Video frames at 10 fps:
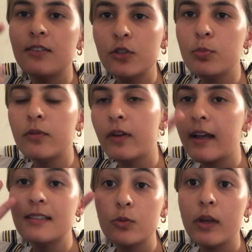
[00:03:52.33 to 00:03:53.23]

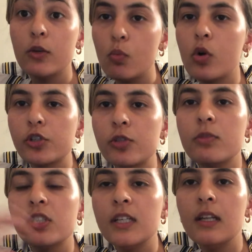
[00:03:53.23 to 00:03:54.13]
Supervised is where you watch the
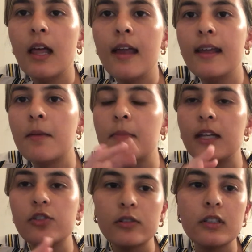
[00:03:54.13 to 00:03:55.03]
machine learning and
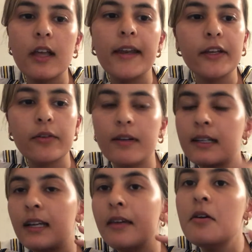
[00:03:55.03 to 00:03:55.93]
make sure it's learning
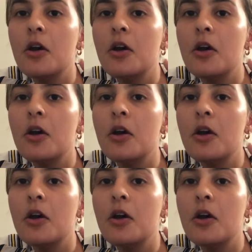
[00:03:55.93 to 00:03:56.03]
correctly,